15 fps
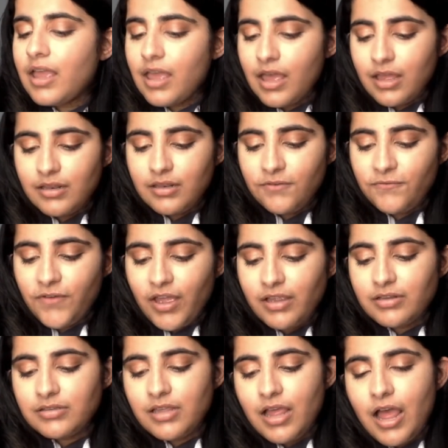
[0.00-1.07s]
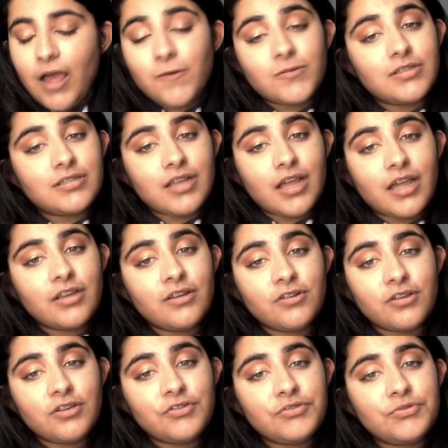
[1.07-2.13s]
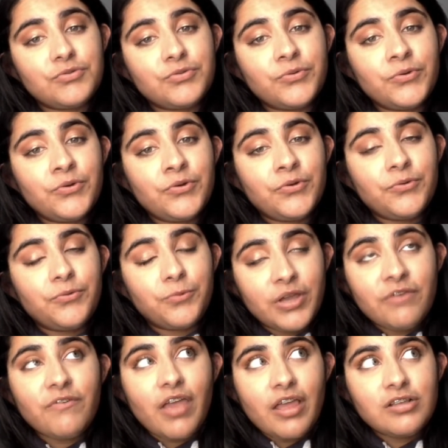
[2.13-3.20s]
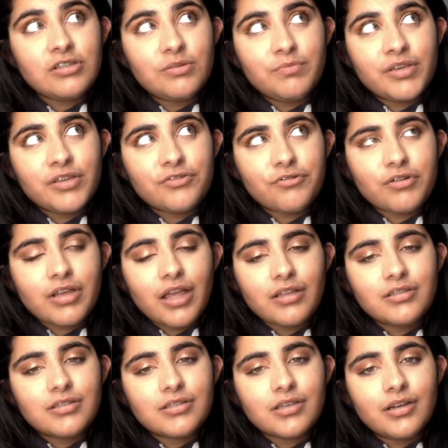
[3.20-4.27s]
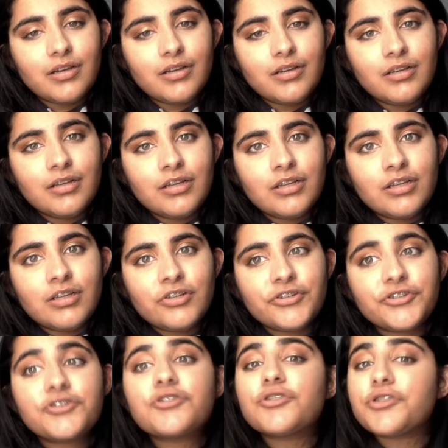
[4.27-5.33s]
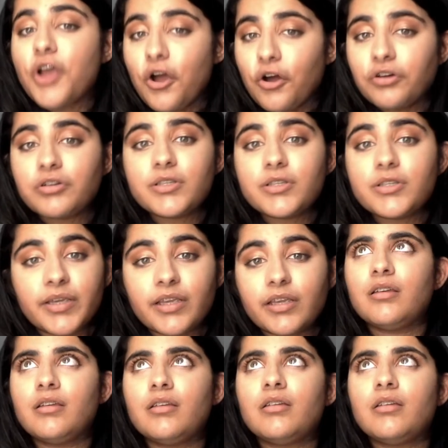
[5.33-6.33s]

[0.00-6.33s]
and the fact that I was diagnosed with endometrial cancer shocked me.